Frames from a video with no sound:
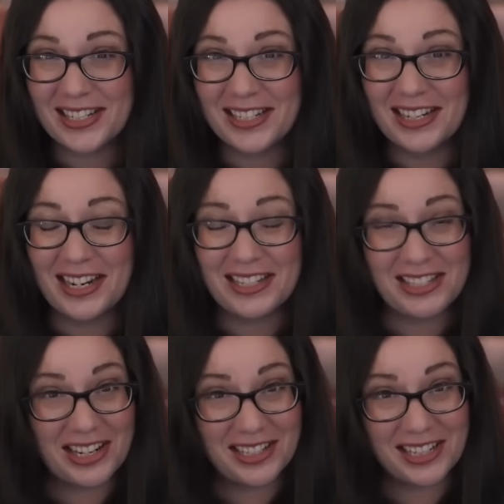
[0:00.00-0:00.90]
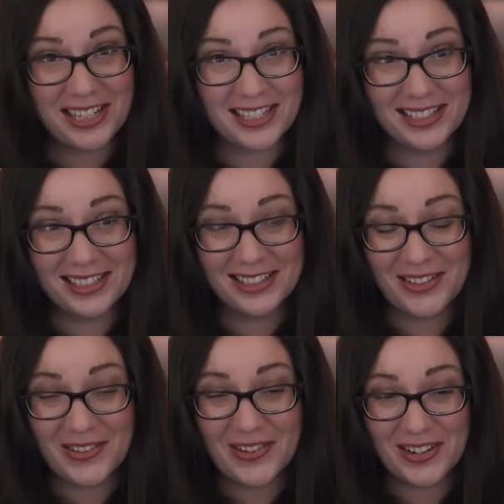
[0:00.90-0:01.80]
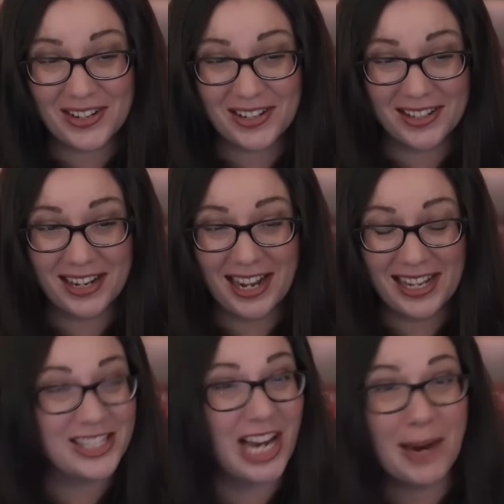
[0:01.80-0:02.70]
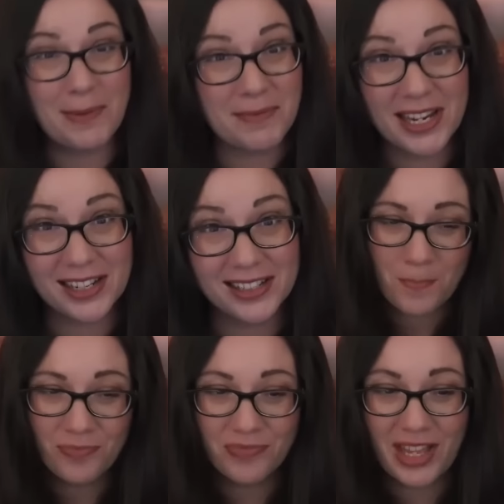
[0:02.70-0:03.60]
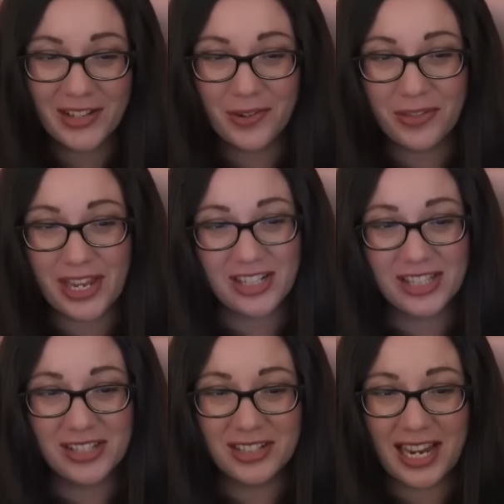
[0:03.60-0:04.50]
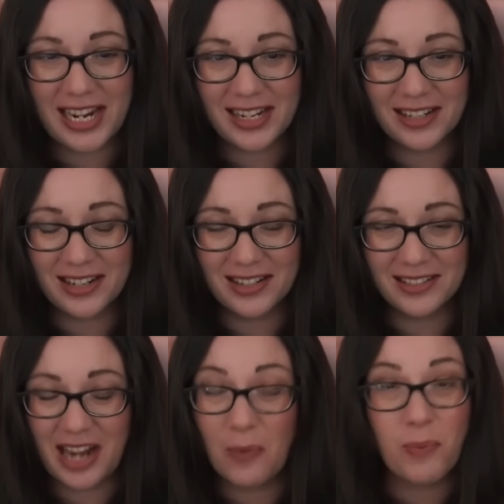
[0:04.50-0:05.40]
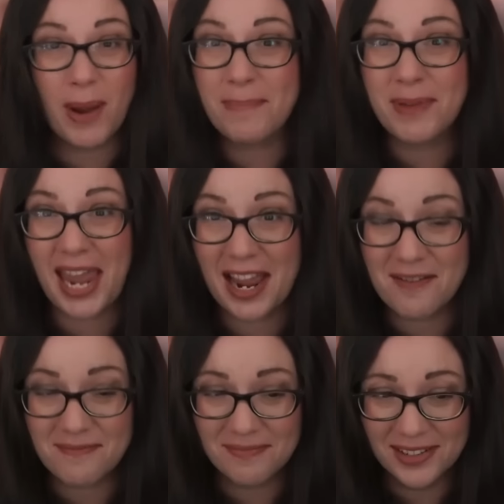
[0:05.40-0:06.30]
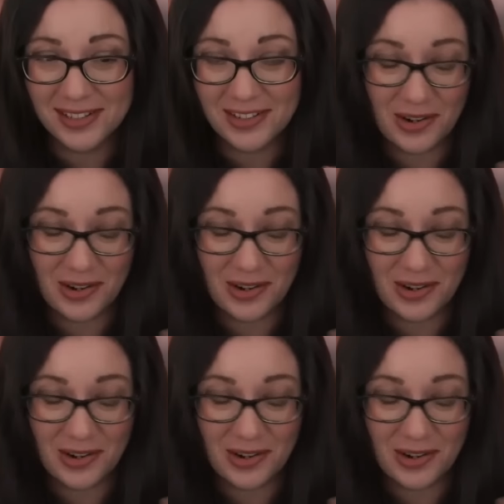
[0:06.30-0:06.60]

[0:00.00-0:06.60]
a Dalek or a Cyberman. That little thing just looked like a webcam on